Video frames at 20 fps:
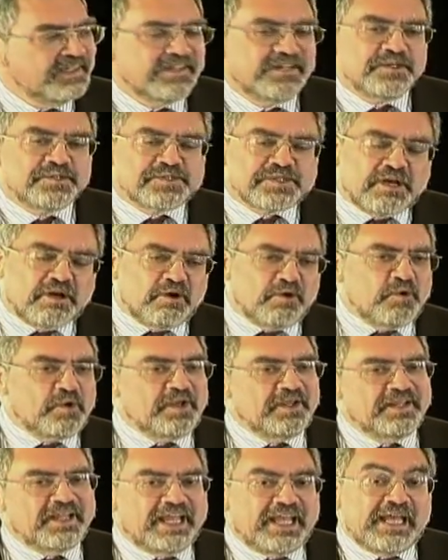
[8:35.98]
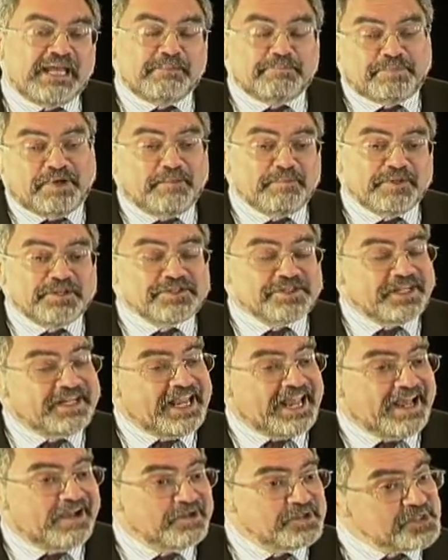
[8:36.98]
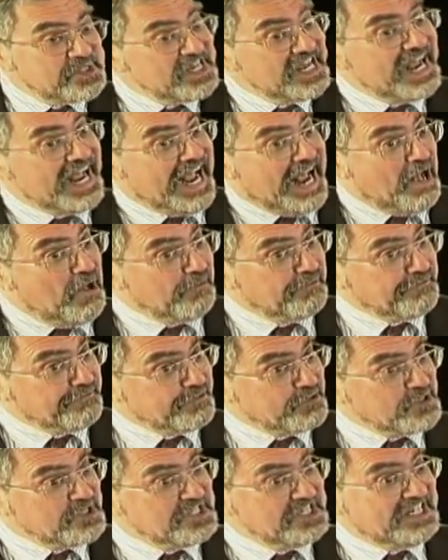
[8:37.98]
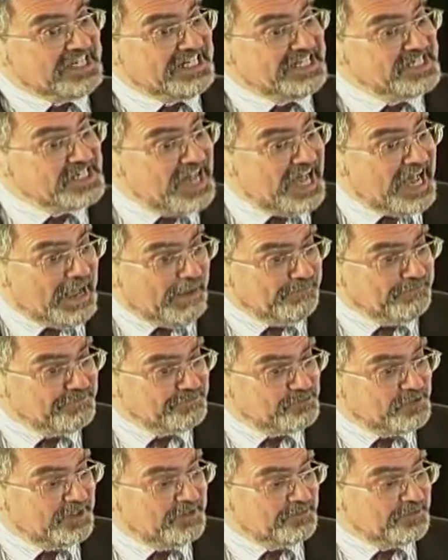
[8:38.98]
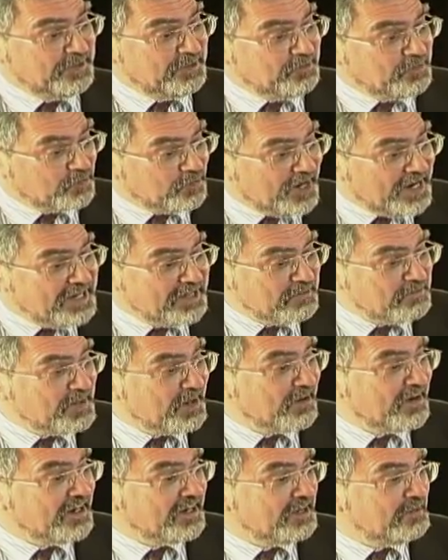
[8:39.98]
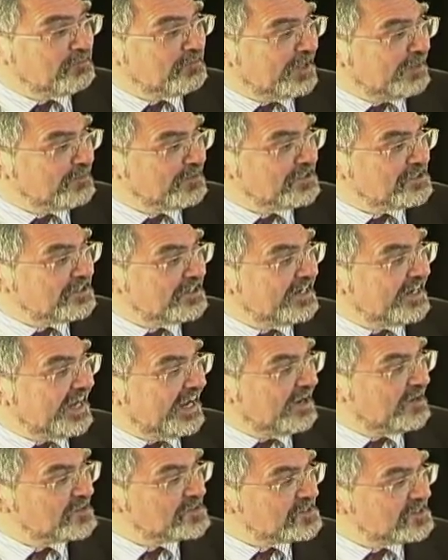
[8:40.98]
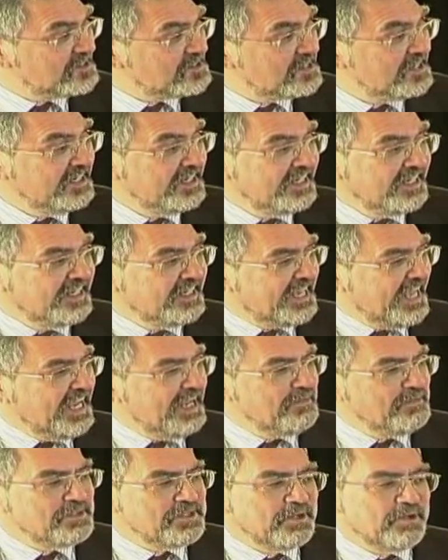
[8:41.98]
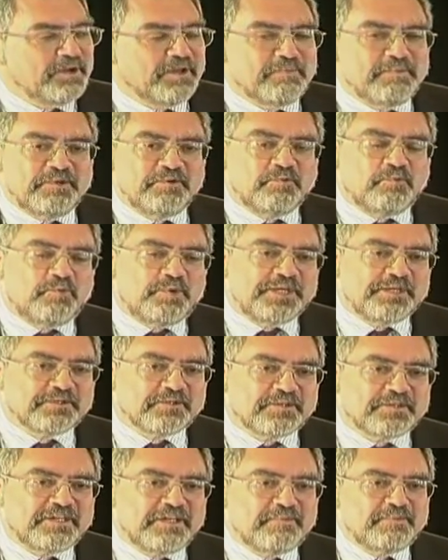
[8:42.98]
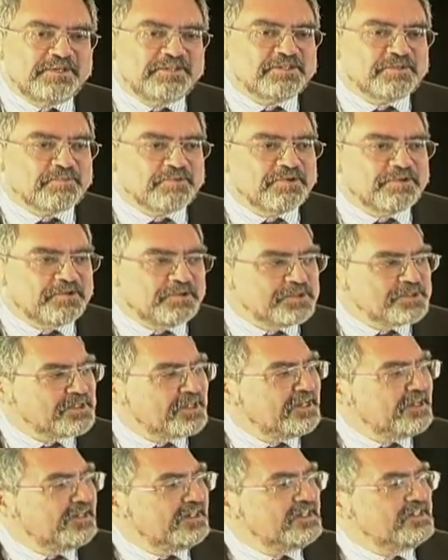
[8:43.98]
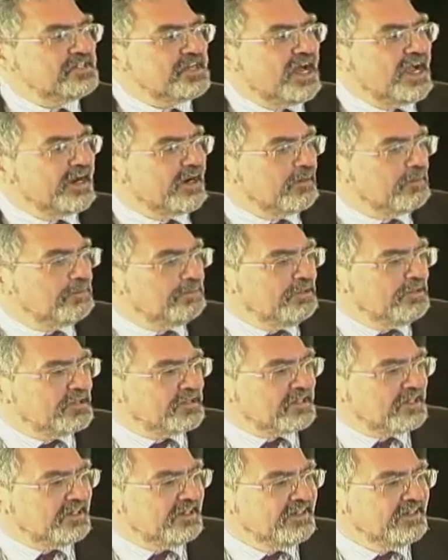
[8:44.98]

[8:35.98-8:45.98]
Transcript: So a publishing house, Alfred Knopf, one of the great American publishing houses, came to him and wheedled him into producing an entire book.